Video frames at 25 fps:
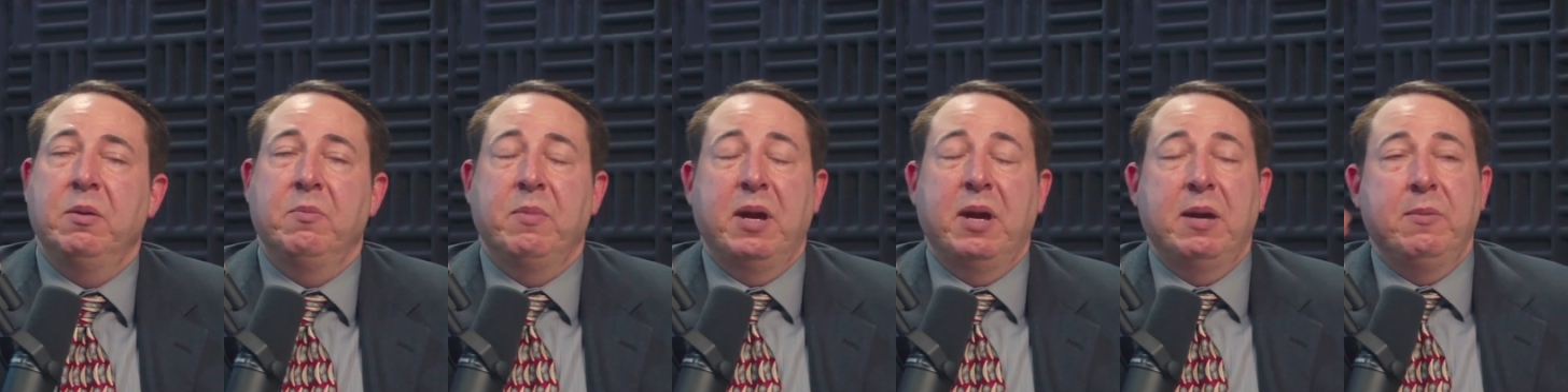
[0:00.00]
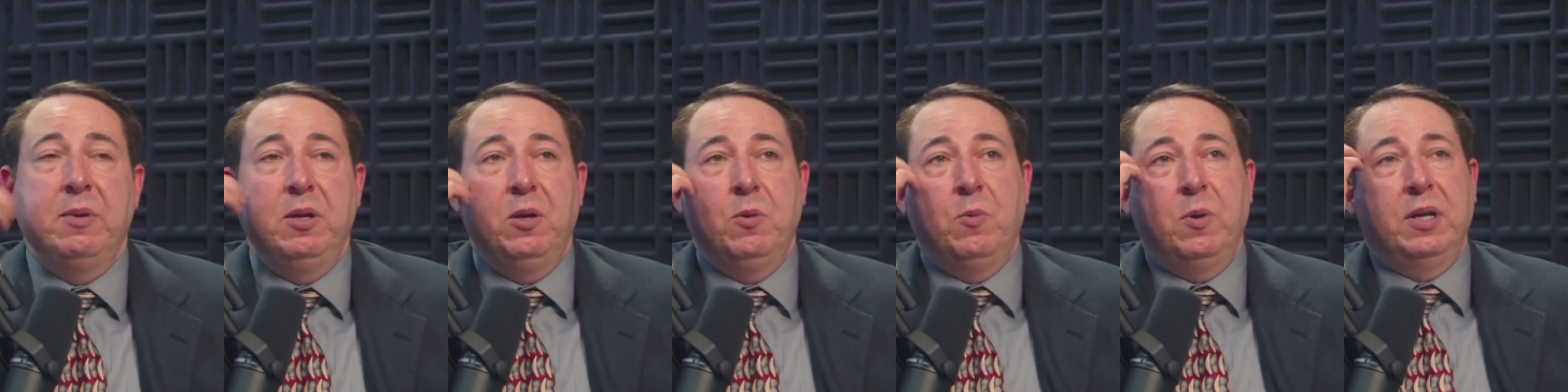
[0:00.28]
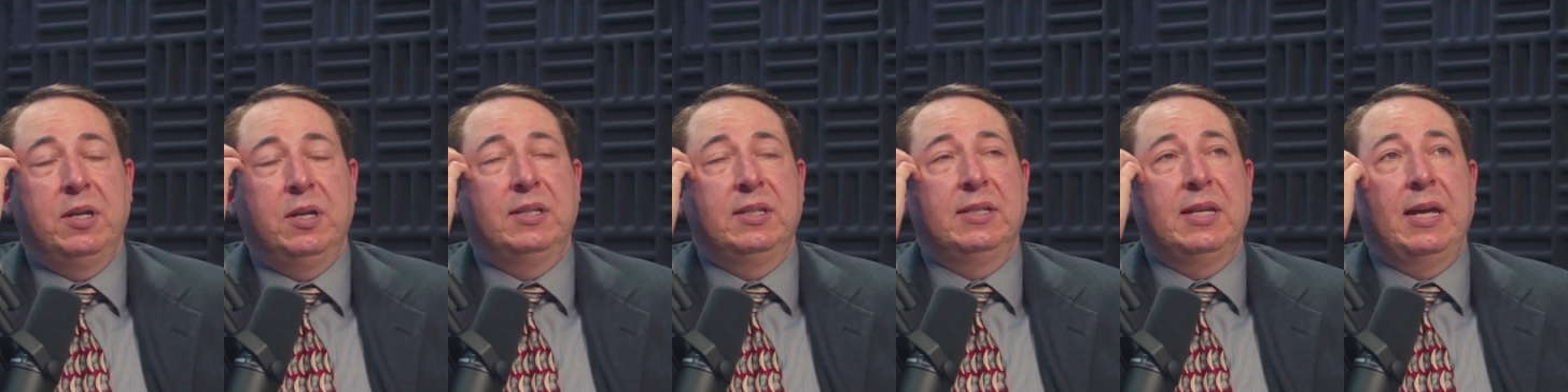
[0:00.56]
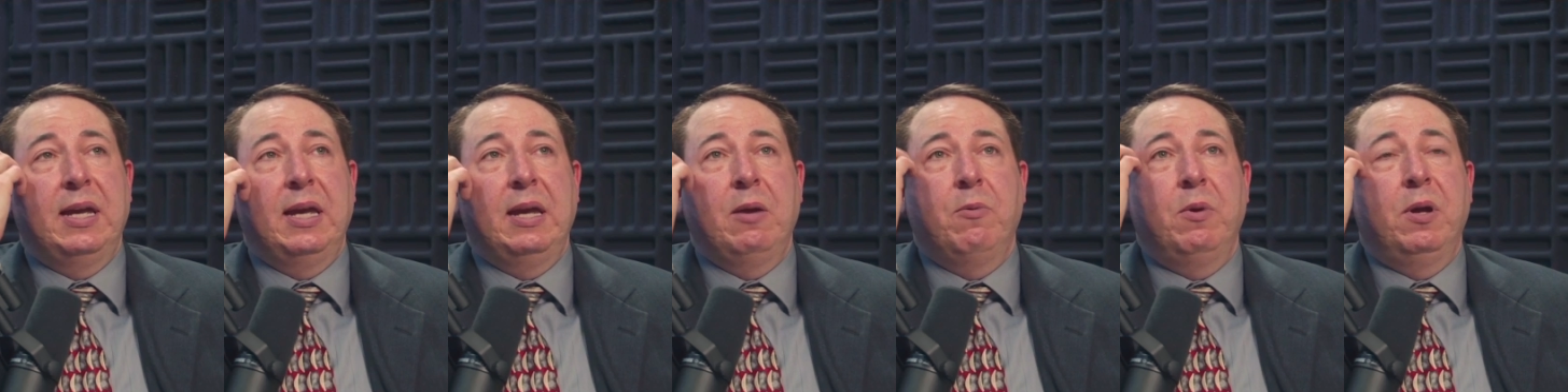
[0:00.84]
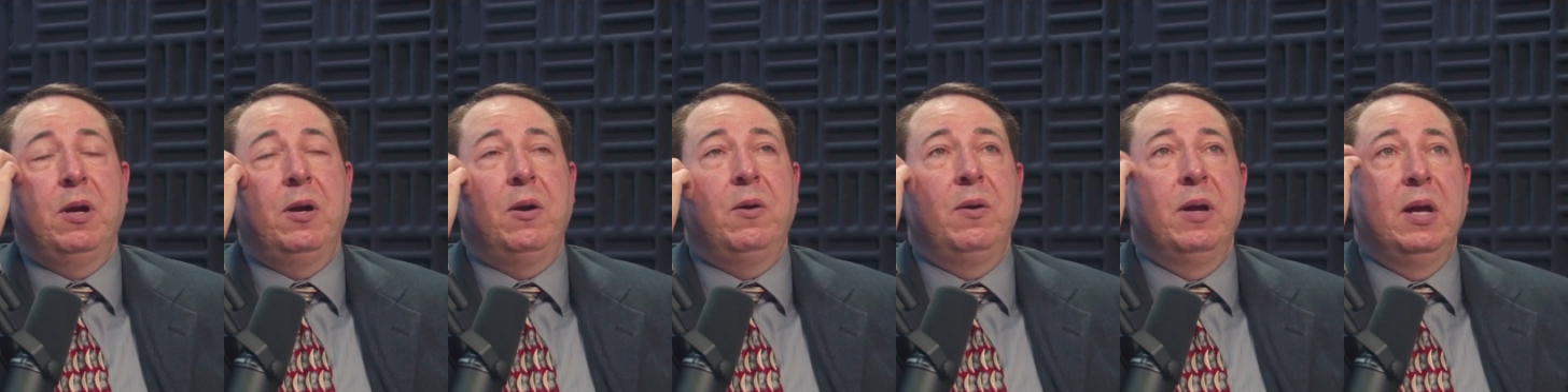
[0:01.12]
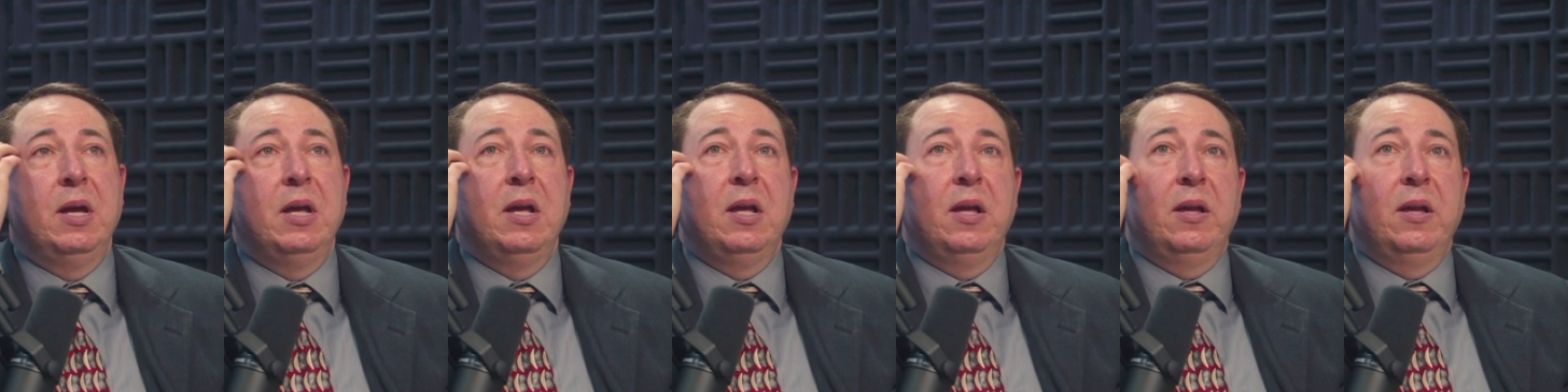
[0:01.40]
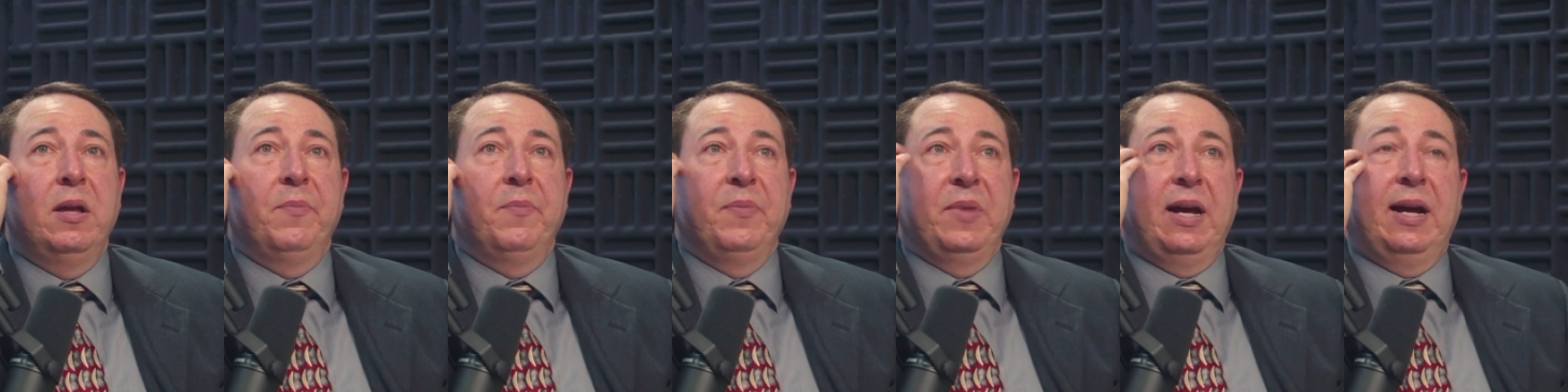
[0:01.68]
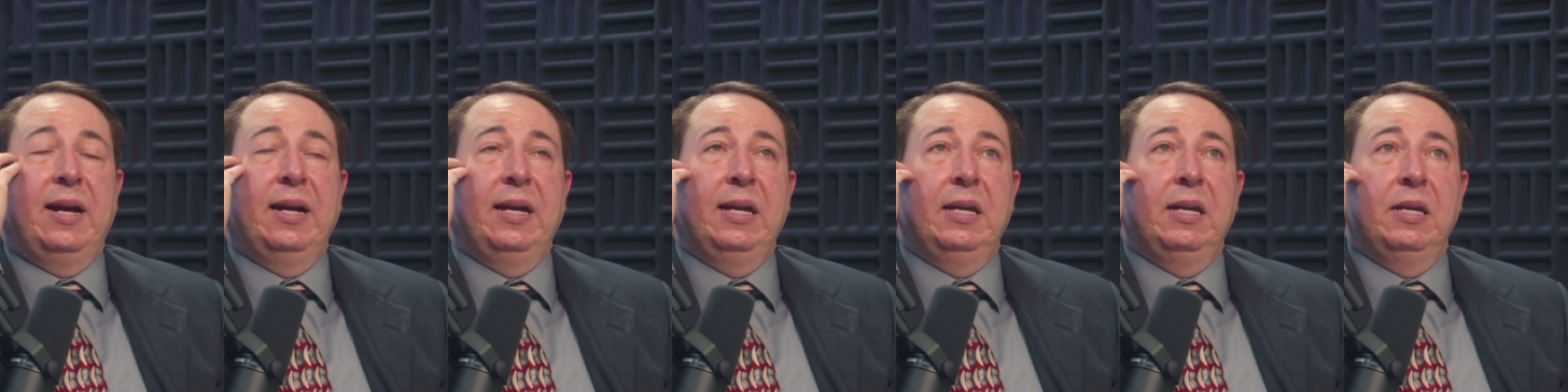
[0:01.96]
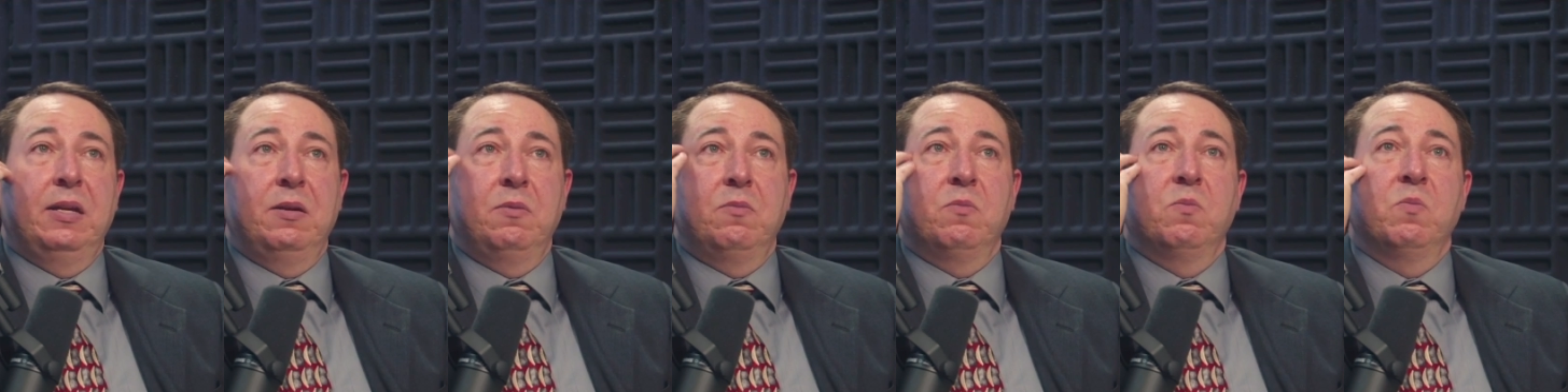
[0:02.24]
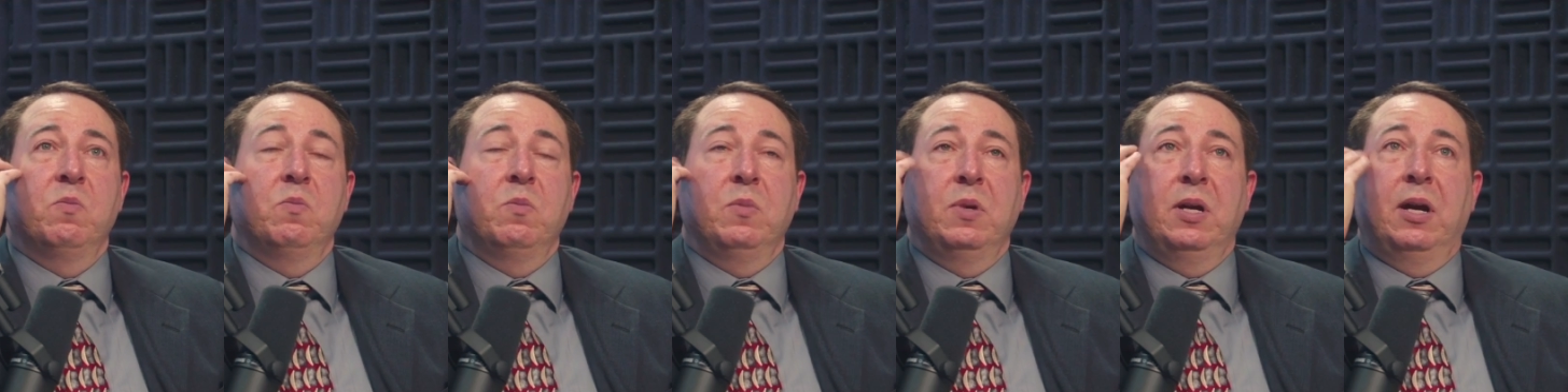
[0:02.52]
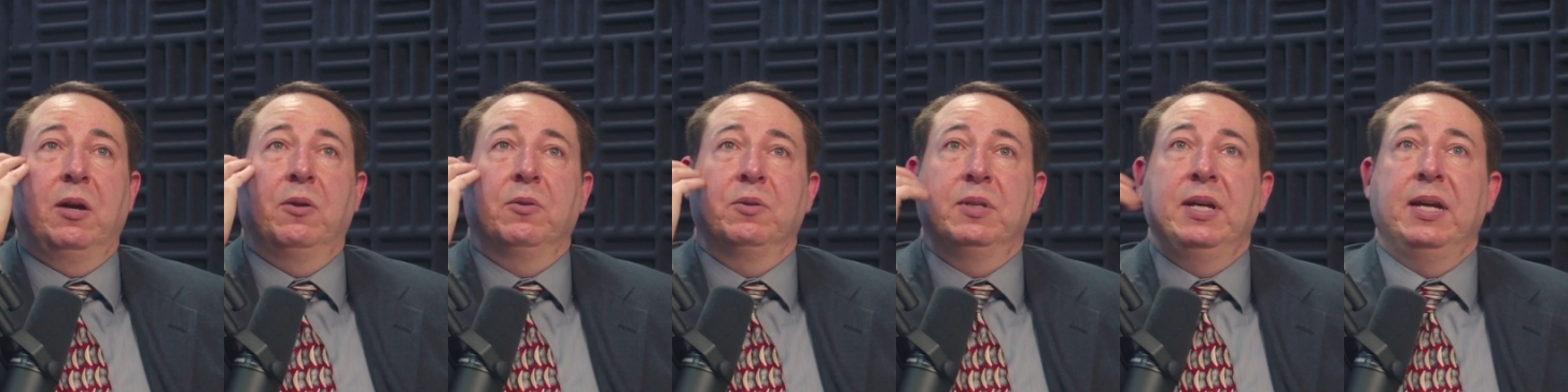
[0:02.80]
And maybe you want to say, well, I'll